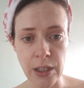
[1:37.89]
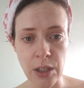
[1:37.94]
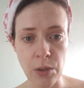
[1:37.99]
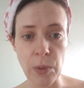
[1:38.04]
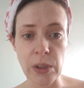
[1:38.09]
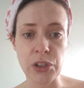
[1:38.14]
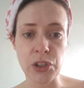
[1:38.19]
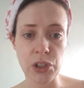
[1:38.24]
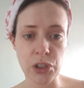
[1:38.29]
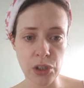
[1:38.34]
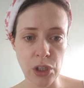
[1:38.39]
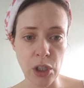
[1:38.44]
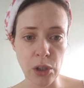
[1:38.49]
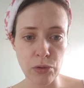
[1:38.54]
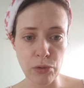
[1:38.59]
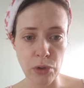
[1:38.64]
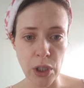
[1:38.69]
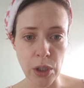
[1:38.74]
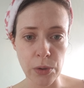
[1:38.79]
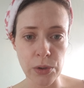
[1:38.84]
Well, she's
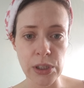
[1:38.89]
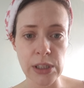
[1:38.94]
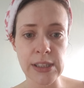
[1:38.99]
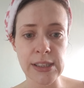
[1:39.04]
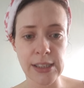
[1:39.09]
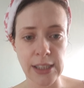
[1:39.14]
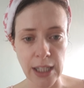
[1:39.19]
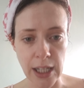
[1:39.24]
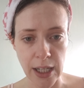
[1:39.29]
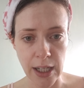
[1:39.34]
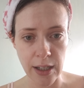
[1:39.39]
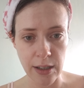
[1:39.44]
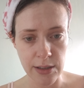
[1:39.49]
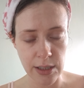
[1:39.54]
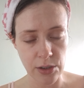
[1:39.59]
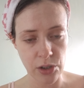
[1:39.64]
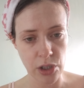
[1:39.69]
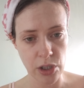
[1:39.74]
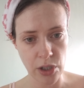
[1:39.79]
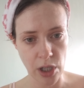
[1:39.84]
called Rose Seard,
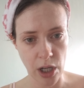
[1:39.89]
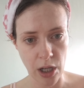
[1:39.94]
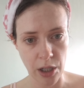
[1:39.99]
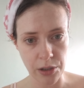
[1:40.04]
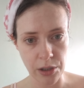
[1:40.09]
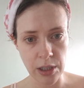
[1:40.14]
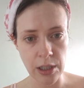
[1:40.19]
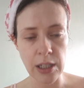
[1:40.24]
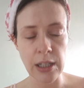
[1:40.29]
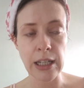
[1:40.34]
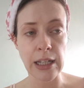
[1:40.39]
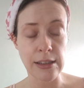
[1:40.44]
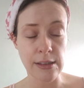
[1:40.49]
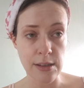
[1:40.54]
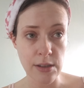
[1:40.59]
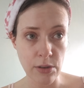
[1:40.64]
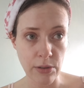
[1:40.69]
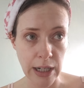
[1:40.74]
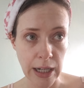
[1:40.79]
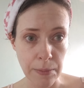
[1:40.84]
and she's on
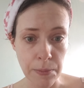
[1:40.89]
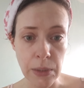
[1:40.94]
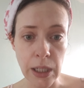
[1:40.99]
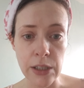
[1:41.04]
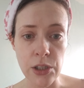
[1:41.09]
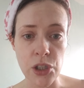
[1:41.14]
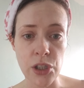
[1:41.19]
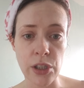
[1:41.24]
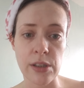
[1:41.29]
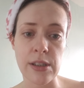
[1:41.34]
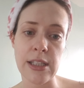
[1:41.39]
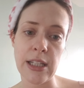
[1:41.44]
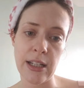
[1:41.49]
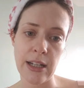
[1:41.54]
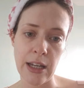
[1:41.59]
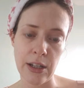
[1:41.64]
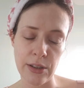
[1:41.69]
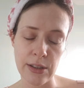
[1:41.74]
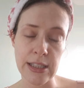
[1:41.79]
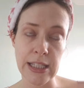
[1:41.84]
Instagram and she's on
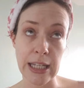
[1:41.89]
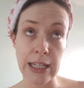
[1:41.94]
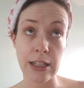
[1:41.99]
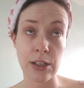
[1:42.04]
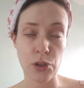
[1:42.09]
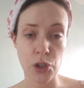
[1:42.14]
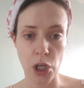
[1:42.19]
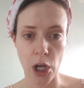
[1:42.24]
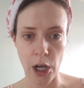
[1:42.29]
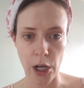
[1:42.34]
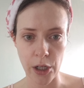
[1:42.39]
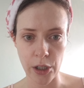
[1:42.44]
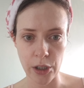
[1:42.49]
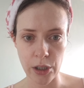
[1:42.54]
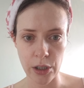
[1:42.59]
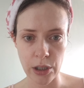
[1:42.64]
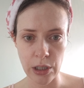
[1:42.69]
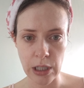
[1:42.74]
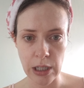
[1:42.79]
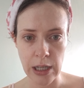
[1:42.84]

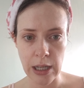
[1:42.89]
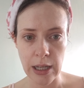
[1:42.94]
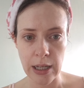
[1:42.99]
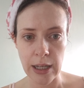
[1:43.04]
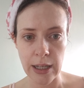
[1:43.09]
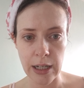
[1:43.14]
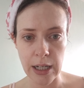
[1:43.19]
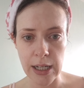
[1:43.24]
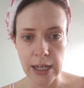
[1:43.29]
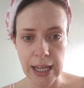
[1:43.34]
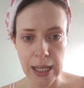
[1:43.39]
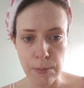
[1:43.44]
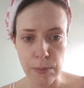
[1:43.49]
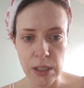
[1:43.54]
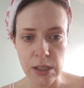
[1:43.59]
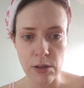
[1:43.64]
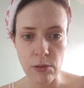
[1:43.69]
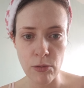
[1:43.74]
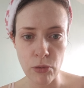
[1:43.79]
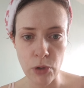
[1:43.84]
TikTok, and her name
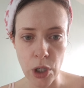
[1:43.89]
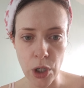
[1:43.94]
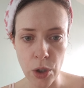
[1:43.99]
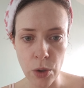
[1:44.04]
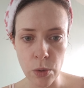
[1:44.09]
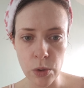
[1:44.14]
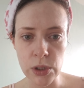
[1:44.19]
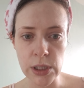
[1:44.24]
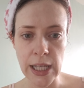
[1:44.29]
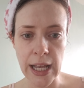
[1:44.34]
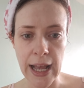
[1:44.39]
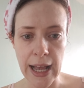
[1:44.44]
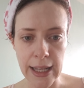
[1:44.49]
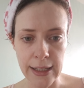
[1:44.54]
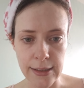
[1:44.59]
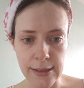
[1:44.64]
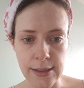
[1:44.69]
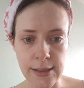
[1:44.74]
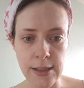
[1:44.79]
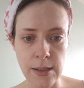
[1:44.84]
is Rose
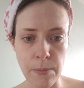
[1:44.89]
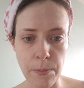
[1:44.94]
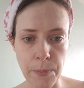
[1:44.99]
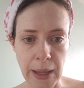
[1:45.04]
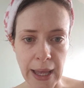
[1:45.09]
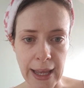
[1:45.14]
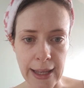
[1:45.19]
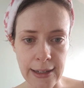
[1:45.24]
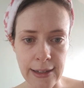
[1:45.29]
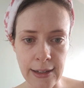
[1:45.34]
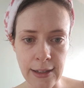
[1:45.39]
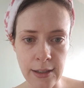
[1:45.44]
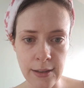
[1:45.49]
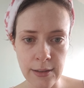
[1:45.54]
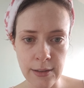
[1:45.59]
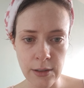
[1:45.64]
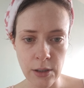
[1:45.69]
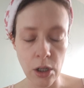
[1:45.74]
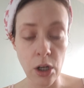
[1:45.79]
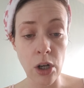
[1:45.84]
and Ben,
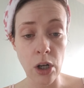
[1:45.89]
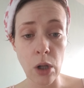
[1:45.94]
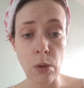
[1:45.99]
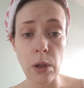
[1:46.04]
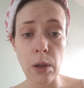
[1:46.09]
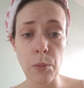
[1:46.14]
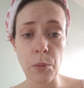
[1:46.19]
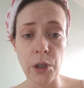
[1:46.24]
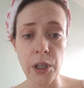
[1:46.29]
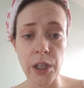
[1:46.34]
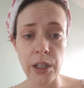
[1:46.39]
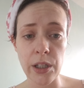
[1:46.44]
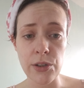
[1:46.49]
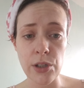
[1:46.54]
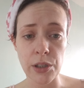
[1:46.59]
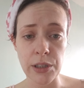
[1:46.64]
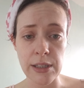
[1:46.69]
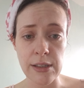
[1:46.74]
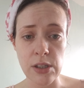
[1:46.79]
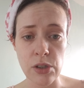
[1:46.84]
all one word,
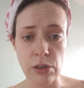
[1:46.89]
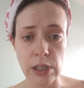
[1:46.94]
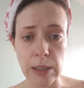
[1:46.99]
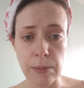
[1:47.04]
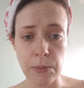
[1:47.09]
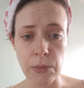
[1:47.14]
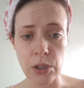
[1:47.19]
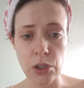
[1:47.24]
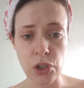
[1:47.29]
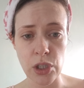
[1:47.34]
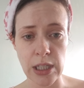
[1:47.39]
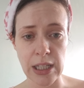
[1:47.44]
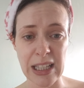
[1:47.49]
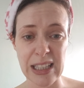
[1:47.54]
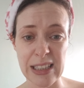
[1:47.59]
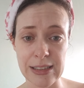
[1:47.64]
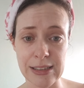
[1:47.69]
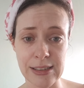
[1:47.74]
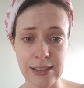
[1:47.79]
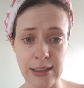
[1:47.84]
on Instagram. She
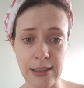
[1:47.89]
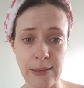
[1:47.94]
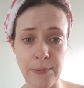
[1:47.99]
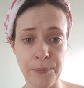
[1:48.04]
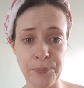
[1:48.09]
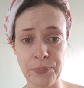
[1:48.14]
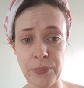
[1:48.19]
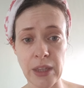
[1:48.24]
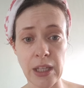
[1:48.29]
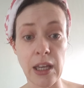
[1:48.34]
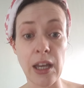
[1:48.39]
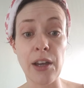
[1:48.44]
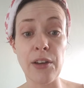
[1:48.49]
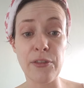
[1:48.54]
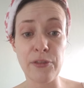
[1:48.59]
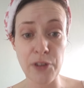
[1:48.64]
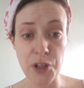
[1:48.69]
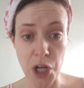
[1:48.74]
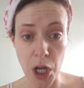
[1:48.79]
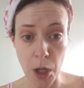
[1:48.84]
is a
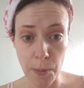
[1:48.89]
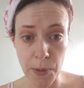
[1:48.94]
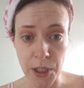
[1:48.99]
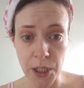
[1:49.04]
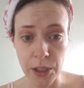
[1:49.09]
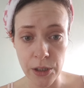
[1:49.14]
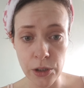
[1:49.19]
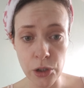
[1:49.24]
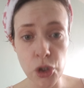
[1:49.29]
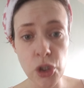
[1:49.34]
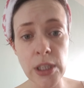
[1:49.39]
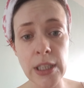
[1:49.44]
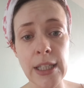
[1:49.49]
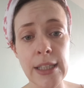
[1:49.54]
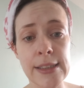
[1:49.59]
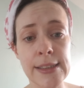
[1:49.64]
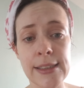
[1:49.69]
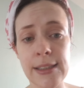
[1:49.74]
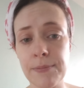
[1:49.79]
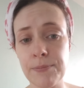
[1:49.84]
phenomenon. She
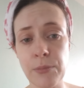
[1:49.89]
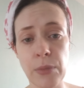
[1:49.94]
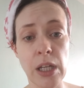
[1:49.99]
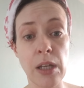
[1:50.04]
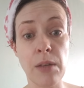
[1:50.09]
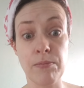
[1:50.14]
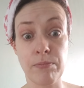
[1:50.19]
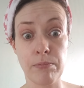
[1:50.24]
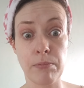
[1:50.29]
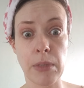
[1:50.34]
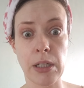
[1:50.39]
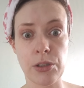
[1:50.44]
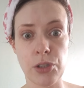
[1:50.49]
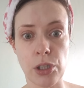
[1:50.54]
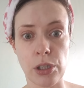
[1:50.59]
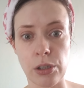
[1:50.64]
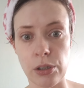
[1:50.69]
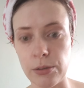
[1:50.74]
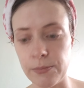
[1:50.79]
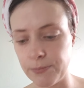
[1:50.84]
is
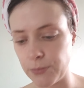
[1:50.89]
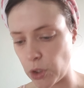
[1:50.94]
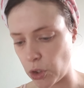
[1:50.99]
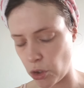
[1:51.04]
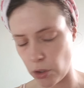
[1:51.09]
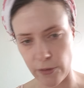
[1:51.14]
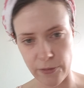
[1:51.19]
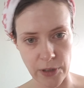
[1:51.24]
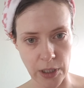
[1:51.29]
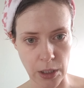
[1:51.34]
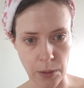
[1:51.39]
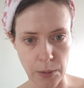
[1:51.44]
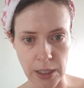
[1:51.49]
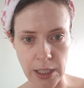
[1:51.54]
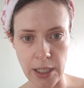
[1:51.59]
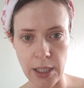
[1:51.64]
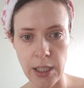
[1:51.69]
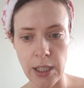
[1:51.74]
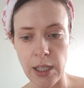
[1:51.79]
magical. You should follow her.